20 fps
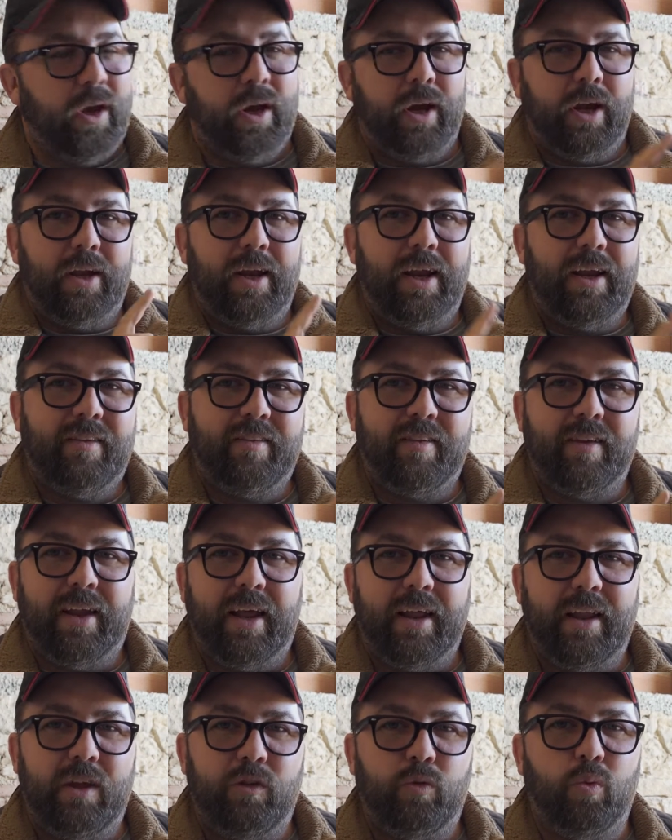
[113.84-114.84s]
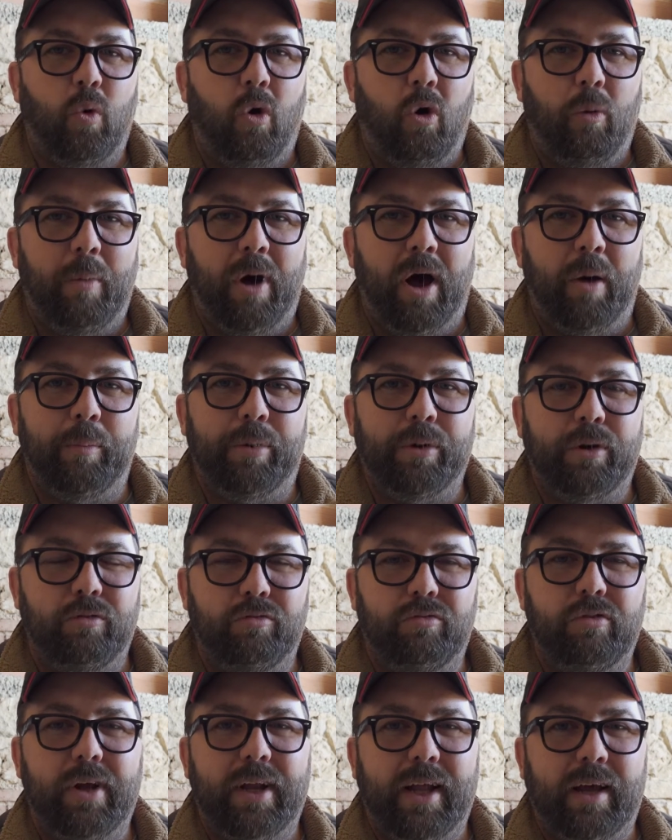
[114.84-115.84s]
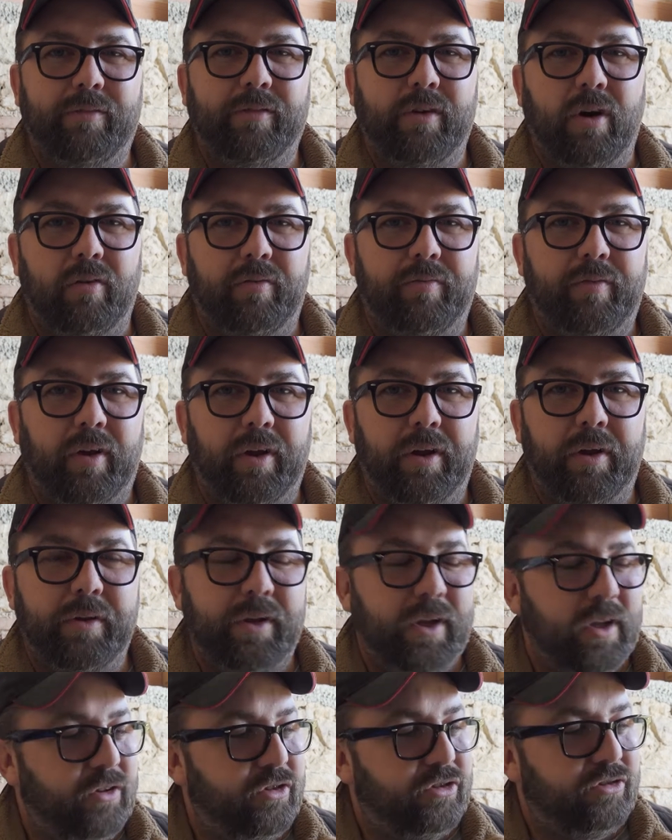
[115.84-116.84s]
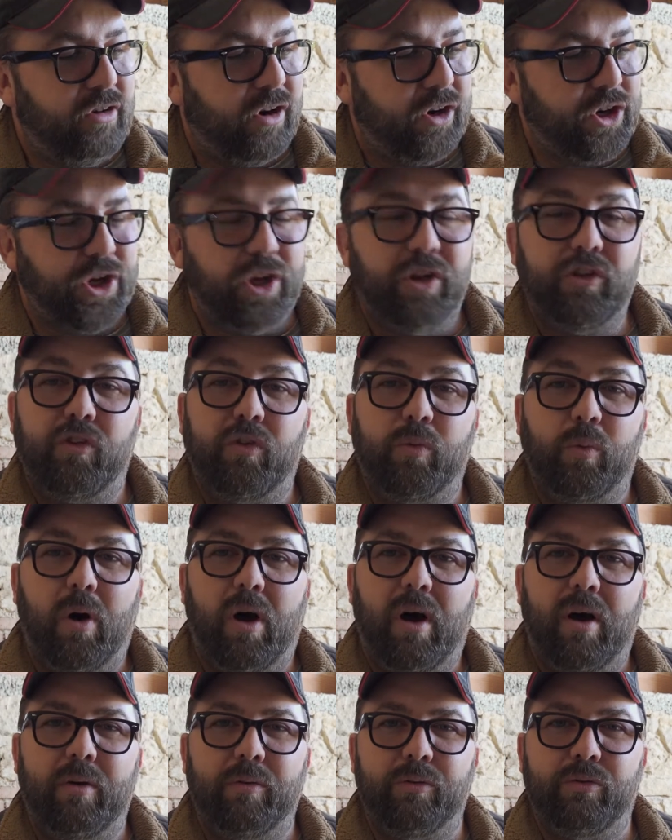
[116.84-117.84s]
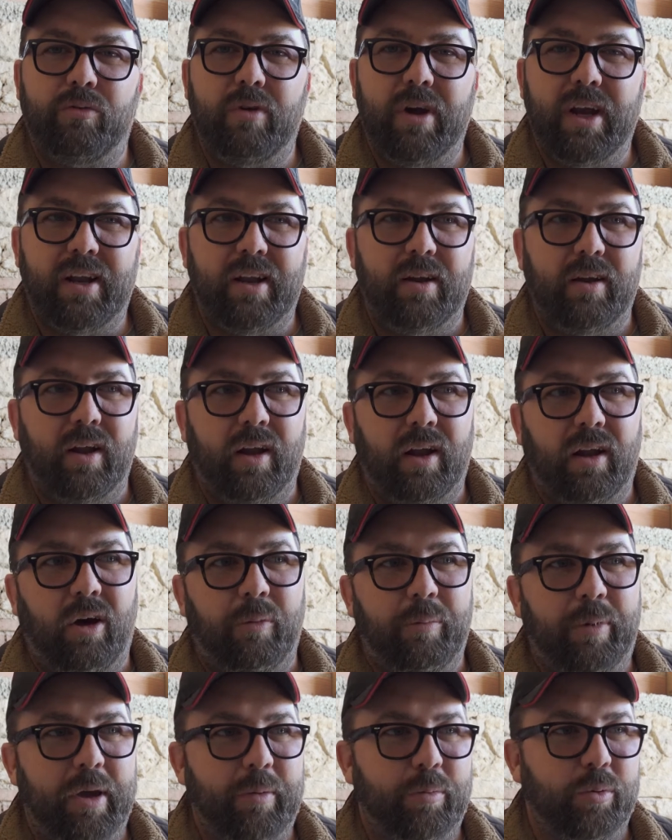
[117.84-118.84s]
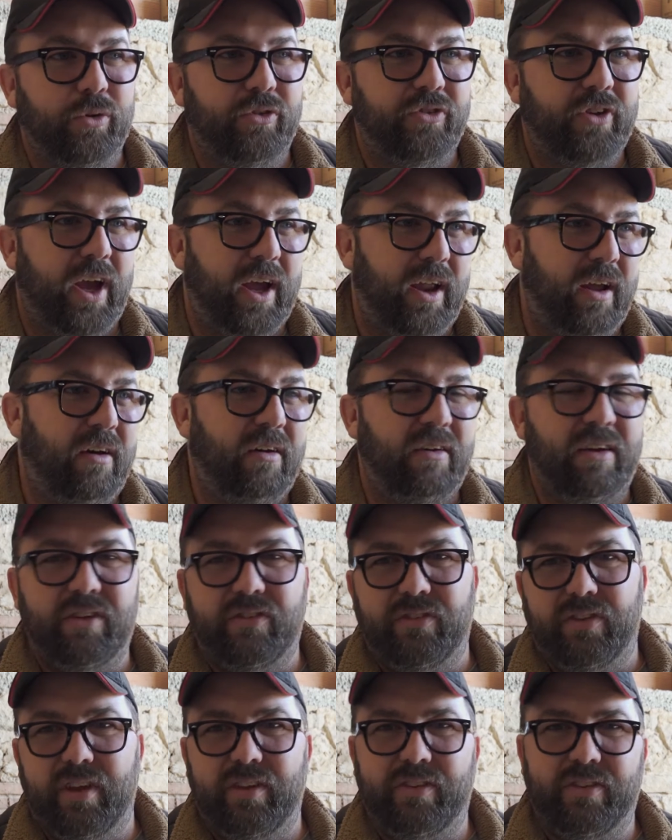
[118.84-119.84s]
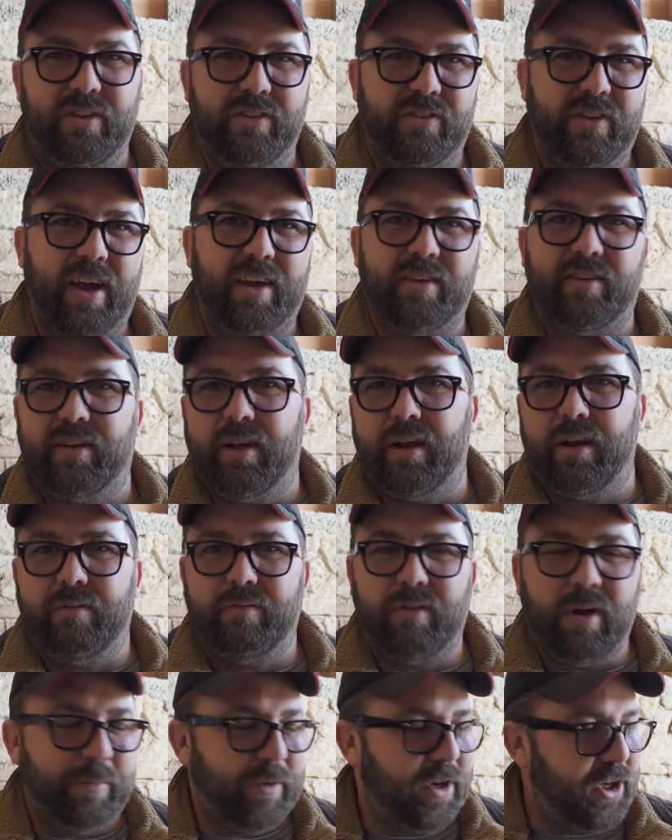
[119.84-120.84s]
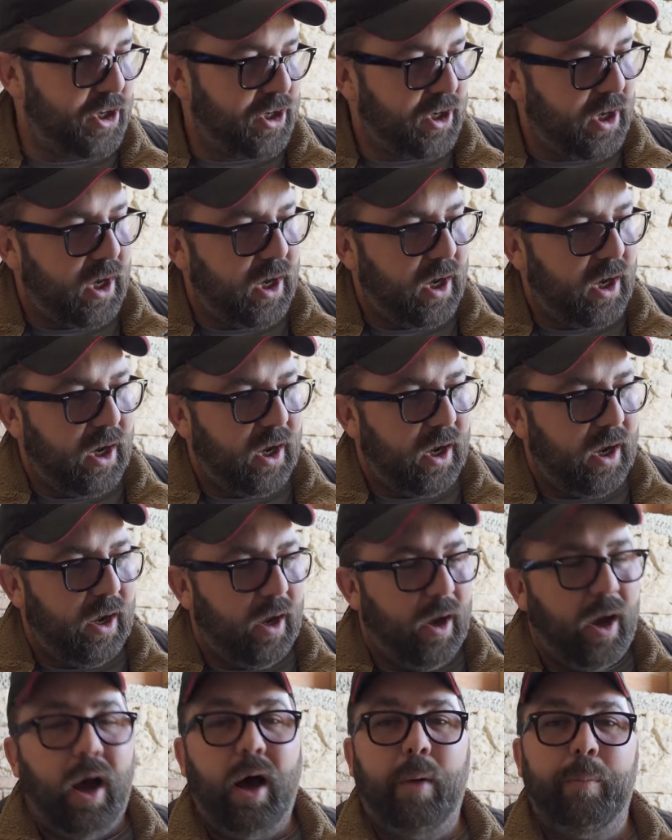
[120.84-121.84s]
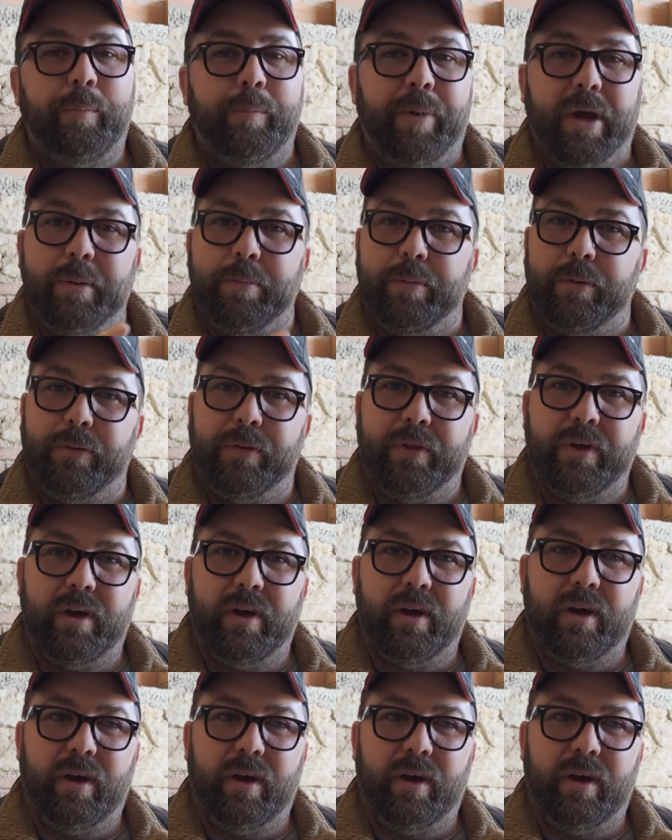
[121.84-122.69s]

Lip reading: You need to let this warm up. You really have got to follow the instructions. What I was reading, a lot of people say, oh, it's this, it's that, it's a load of rubbish. People that